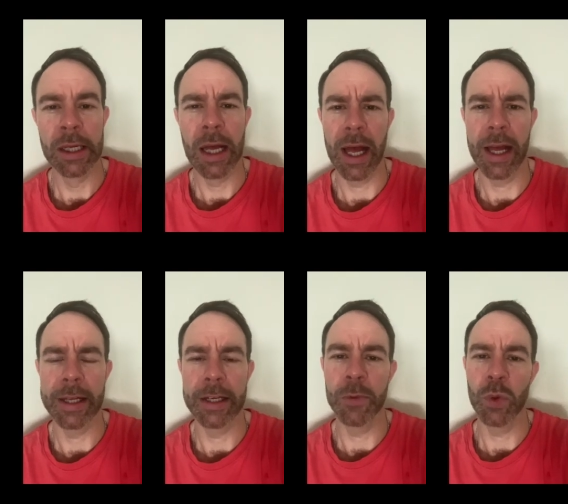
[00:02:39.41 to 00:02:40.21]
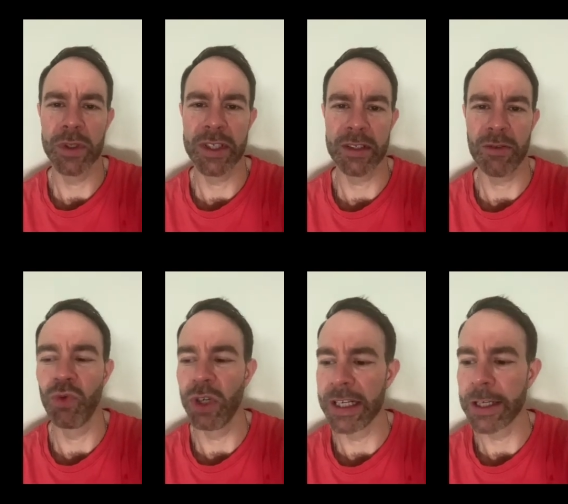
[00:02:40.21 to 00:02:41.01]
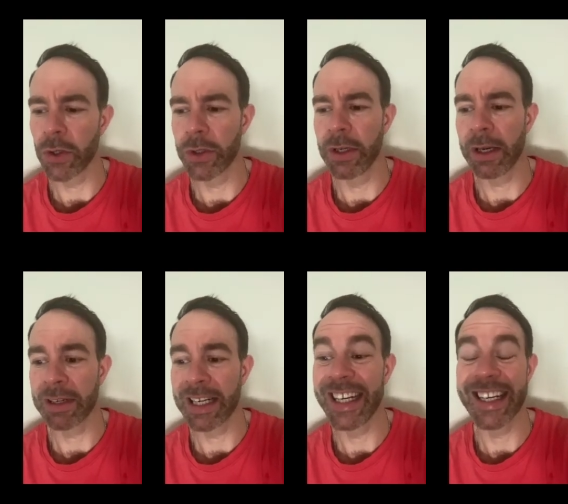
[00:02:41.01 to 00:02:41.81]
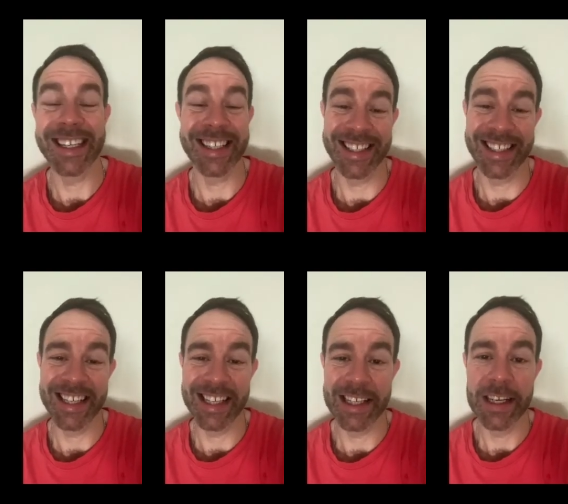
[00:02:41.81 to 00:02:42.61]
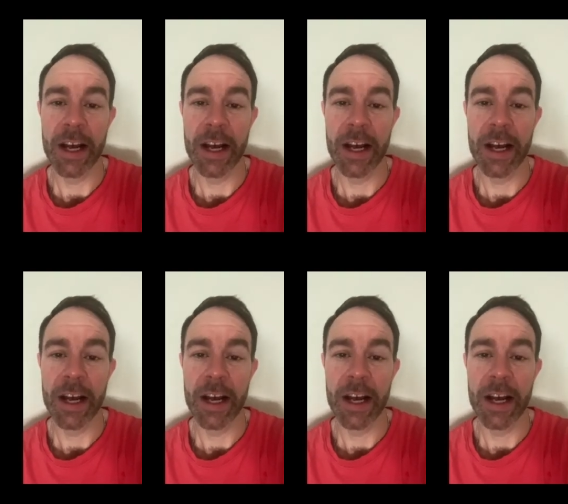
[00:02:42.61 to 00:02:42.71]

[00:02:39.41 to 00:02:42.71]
And I'm always really good and keen to see